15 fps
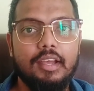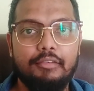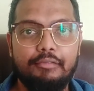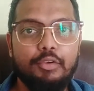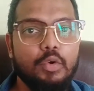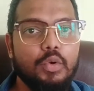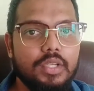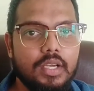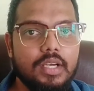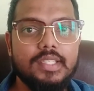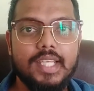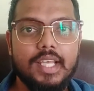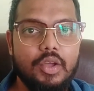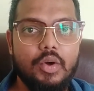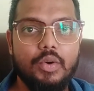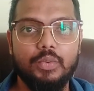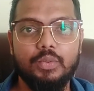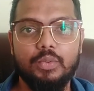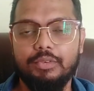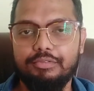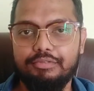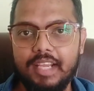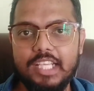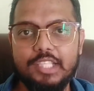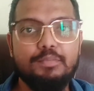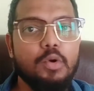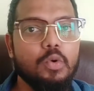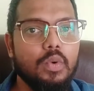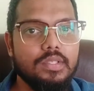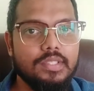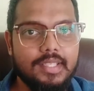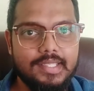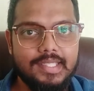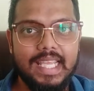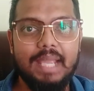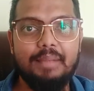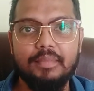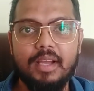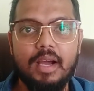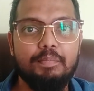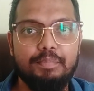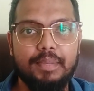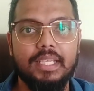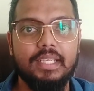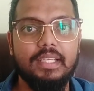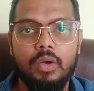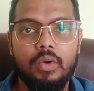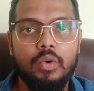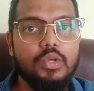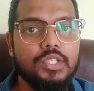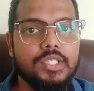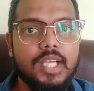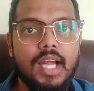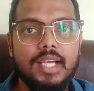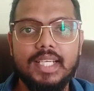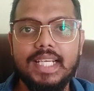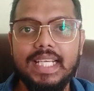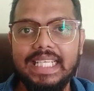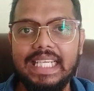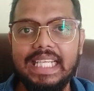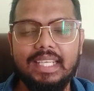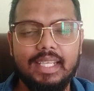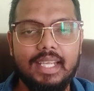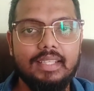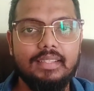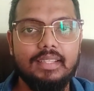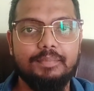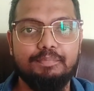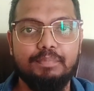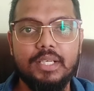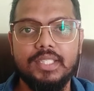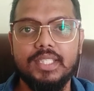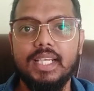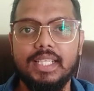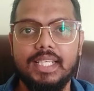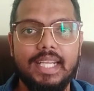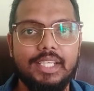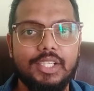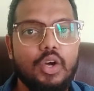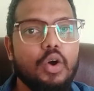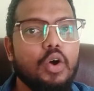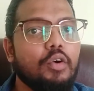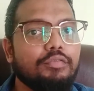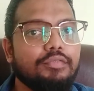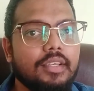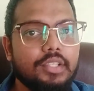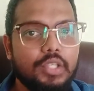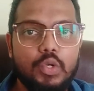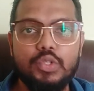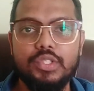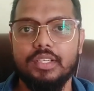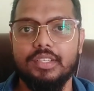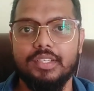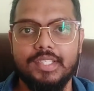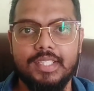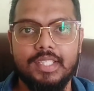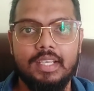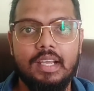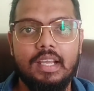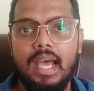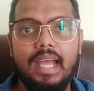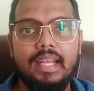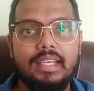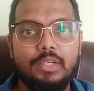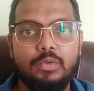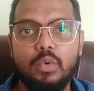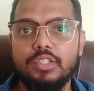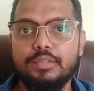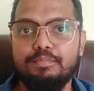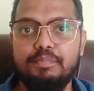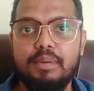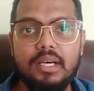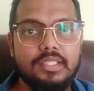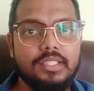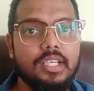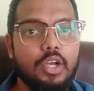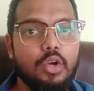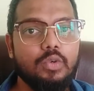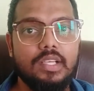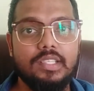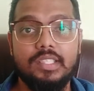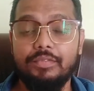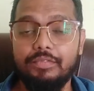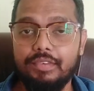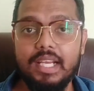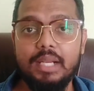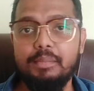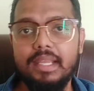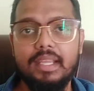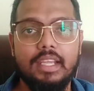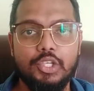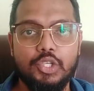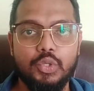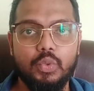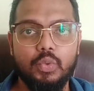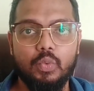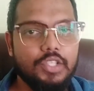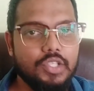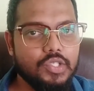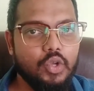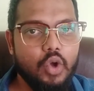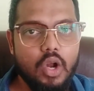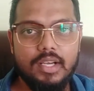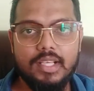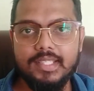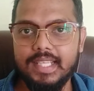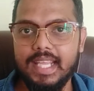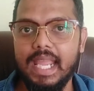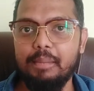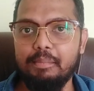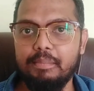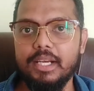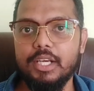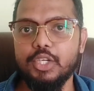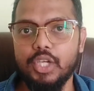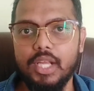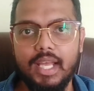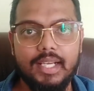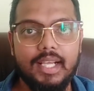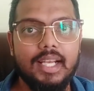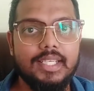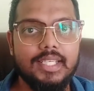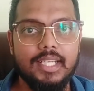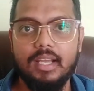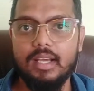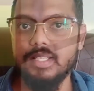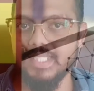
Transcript: Few years ago, Facebook was the same company who started leaking the personal data of the users and it was bursted out as a very big issue which is called as Cambridge Analytica